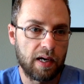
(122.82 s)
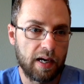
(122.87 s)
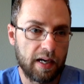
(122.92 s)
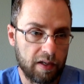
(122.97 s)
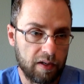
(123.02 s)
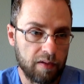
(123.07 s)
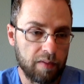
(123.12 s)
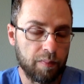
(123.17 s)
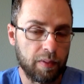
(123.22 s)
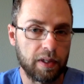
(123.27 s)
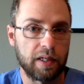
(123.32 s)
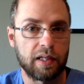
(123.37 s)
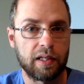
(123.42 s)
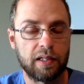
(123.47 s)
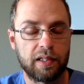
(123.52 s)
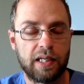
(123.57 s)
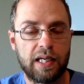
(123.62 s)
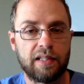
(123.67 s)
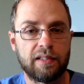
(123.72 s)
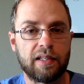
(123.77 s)
iron, but it
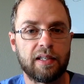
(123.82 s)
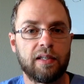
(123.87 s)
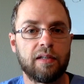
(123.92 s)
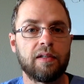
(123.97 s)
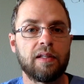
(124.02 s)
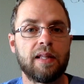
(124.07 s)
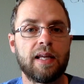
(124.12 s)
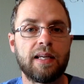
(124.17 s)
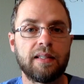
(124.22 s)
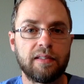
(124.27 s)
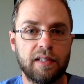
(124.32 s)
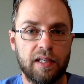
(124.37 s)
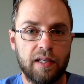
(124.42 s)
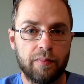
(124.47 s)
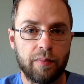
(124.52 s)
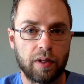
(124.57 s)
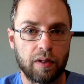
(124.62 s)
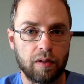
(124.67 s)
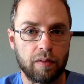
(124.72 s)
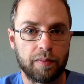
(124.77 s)
contains iron, and that's
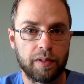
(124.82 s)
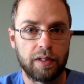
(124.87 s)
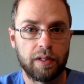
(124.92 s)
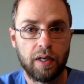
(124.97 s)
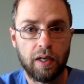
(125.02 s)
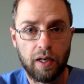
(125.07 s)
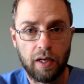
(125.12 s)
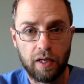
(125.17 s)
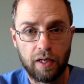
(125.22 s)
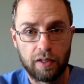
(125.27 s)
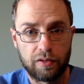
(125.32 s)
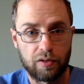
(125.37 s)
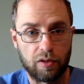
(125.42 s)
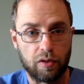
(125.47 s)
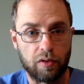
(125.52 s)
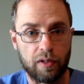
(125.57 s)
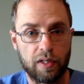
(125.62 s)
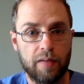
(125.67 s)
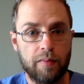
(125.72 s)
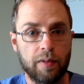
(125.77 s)
hemoglobin.
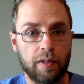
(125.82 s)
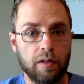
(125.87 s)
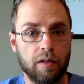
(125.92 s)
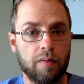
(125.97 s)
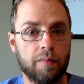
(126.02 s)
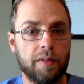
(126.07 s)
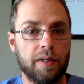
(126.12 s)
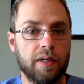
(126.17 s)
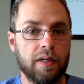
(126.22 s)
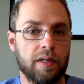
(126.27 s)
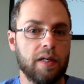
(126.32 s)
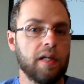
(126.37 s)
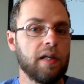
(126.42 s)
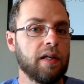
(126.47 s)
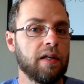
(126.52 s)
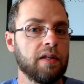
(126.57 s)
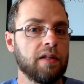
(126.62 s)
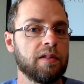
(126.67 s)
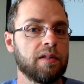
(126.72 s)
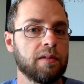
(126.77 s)
So hemoglobin
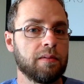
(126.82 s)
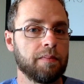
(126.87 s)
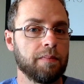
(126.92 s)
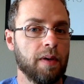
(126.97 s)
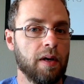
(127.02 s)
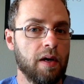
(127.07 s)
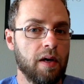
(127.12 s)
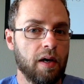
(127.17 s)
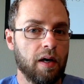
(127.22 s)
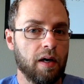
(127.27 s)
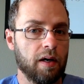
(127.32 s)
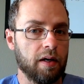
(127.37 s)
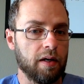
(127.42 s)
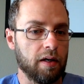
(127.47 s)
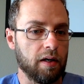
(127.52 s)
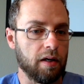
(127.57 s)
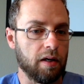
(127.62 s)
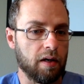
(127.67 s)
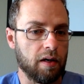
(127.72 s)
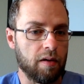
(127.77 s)
is
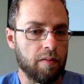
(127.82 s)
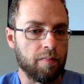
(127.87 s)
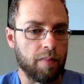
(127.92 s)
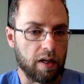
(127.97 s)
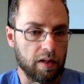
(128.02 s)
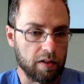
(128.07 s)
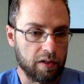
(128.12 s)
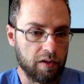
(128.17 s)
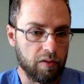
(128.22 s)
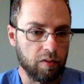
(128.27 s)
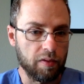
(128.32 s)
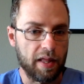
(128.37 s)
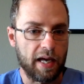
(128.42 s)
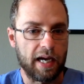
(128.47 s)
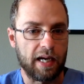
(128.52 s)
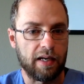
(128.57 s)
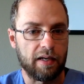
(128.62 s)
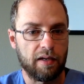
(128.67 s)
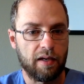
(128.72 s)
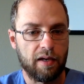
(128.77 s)
uh, a molecule
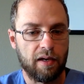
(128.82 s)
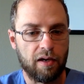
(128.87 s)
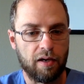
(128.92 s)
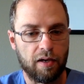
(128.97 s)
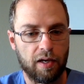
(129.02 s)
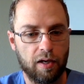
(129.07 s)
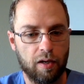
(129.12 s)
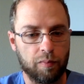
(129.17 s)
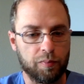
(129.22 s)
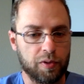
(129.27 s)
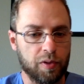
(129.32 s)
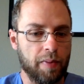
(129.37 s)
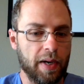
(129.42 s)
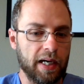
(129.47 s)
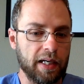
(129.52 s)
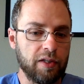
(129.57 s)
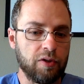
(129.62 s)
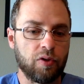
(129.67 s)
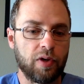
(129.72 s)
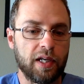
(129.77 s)
that helps your
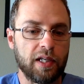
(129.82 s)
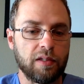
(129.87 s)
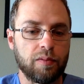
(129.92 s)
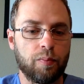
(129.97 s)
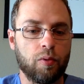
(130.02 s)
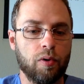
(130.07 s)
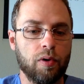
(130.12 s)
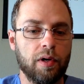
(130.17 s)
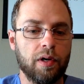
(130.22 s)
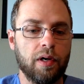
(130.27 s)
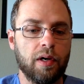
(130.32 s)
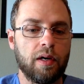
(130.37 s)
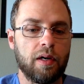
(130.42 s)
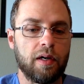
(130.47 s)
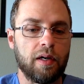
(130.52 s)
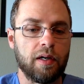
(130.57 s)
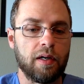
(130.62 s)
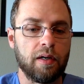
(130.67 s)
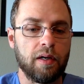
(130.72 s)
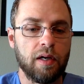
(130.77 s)
body transport
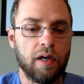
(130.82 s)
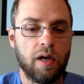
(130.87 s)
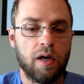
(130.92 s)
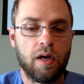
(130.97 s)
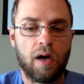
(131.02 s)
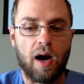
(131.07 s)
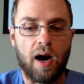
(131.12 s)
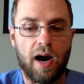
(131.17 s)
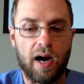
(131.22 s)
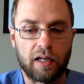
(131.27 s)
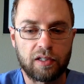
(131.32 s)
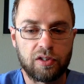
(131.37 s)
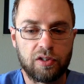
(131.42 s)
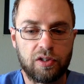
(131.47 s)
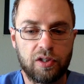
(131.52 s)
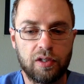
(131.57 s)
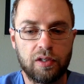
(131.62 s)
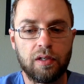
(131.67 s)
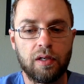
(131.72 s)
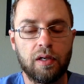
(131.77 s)
uh,
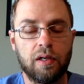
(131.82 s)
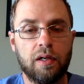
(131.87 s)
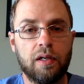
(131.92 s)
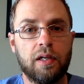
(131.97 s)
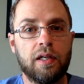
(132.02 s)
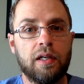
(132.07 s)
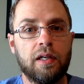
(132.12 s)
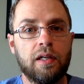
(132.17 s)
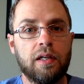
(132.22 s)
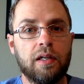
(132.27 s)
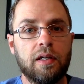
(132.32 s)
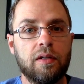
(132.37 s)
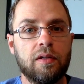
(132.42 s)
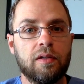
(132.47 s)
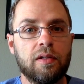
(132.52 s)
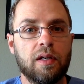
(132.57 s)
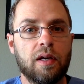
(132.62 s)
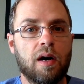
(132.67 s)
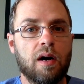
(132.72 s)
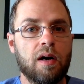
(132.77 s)
oxygen.
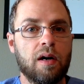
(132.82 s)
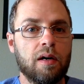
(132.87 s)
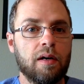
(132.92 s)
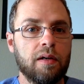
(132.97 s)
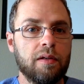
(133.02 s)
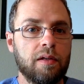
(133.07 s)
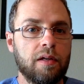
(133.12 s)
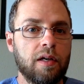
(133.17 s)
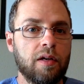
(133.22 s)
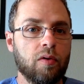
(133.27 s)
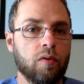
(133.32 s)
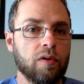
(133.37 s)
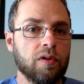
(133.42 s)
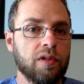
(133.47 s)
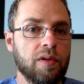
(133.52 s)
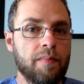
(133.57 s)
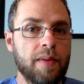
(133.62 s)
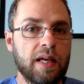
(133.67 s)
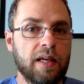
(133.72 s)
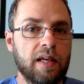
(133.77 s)
And uh, in order
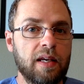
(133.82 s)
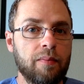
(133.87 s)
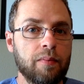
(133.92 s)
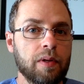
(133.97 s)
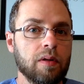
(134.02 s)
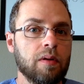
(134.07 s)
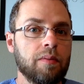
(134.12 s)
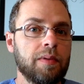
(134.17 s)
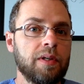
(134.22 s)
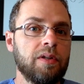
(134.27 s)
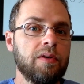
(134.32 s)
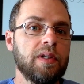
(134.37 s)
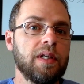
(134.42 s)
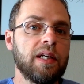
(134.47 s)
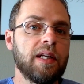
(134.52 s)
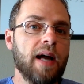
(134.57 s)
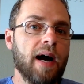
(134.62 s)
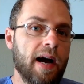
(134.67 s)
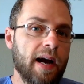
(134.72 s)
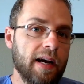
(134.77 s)
to make hemoglobin, you
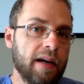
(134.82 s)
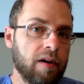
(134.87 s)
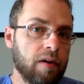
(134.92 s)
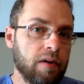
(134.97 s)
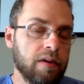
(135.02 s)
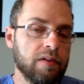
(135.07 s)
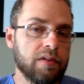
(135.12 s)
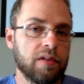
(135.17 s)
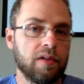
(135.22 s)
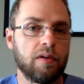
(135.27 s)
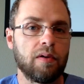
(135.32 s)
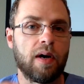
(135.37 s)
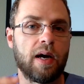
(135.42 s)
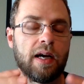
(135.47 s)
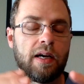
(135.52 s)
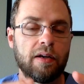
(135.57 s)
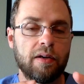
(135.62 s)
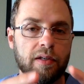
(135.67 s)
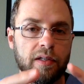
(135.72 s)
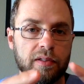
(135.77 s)
need iron. So
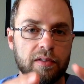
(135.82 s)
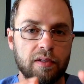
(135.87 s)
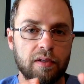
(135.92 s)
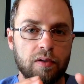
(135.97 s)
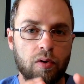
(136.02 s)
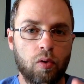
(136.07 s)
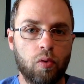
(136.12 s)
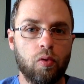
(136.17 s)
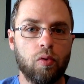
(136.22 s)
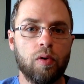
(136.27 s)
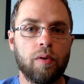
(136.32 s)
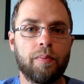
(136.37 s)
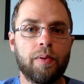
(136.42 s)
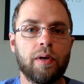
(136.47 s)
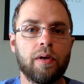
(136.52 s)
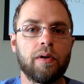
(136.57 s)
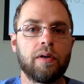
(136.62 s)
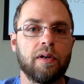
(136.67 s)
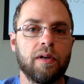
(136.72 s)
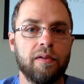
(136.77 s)
iron is a core
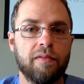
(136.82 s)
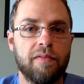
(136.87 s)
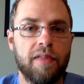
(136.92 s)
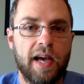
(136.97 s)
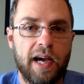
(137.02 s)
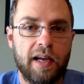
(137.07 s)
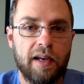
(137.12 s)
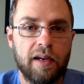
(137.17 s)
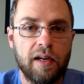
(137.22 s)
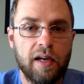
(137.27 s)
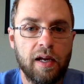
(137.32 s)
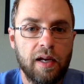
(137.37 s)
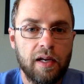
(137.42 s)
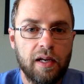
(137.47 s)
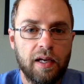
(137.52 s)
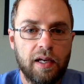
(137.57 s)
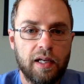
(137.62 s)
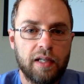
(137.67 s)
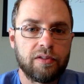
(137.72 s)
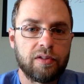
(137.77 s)
part of that.
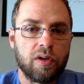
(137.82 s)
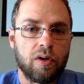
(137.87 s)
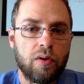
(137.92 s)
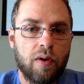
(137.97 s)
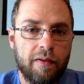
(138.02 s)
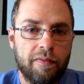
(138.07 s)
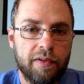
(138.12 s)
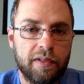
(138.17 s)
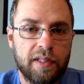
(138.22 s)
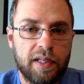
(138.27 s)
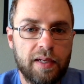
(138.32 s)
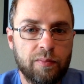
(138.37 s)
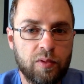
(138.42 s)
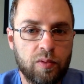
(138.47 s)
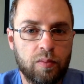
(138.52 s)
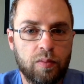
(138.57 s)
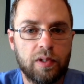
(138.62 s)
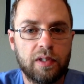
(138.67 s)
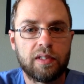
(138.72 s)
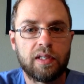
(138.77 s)
And so oftentimes
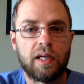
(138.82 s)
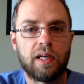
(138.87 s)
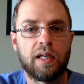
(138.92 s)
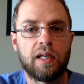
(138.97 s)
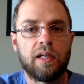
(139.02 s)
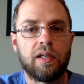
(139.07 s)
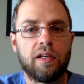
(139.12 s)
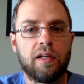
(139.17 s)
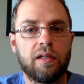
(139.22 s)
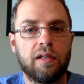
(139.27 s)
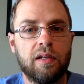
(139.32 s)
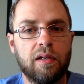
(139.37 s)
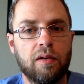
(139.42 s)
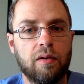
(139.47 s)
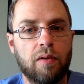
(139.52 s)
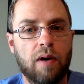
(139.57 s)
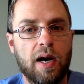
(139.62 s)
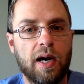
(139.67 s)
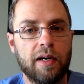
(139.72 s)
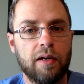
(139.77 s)
when we say, you
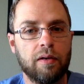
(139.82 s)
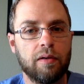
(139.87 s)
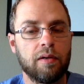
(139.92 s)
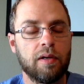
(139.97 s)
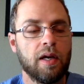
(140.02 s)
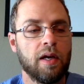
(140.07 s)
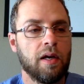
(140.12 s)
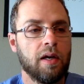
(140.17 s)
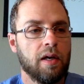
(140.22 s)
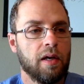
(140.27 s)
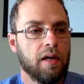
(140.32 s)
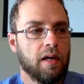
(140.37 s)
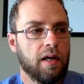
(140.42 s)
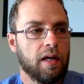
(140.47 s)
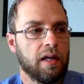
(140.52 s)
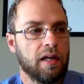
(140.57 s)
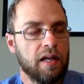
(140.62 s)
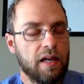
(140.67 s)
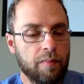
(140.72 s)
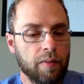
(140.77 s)
know, iron
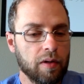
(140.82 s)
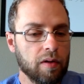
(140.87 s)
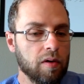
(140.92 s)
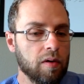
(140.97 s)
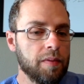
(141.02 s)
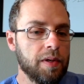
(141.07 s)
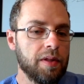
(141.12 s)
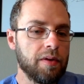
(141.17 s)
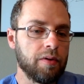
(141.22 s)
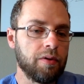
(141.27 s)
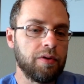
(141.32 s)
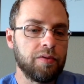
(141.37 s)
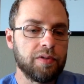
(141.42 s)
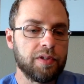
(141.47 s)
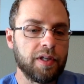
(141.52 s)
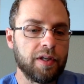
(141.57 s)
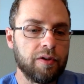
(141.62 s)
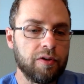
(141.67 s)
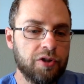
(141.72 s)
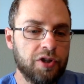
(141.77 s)
and hemoglobin, they're
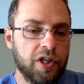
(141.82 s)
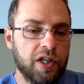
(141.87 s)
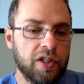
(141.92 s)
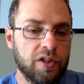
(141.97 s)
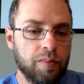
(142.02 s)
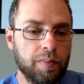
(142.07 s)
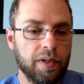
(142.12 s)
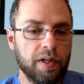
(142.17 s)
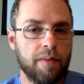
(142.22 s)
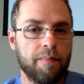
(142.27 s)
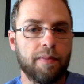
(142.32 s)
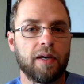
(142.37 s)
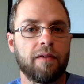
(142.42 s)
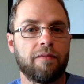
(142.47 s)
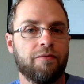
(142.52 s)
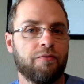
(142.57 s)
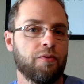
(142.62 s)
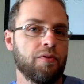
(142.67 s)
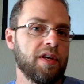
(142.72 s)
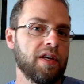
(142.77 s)
used interchangeably.
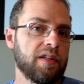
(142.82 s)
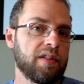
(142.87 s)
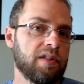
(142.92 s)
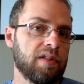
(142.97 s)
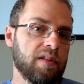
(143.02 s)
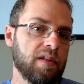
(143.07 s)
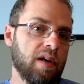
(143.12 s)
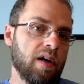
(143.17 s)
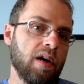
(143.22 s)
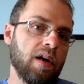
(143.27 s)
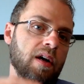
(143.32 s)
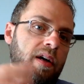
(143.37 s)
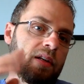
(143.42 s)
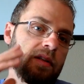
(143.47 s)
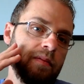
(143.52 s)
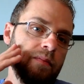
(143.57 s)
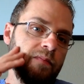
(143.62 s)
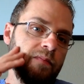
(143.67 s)
But for this uh,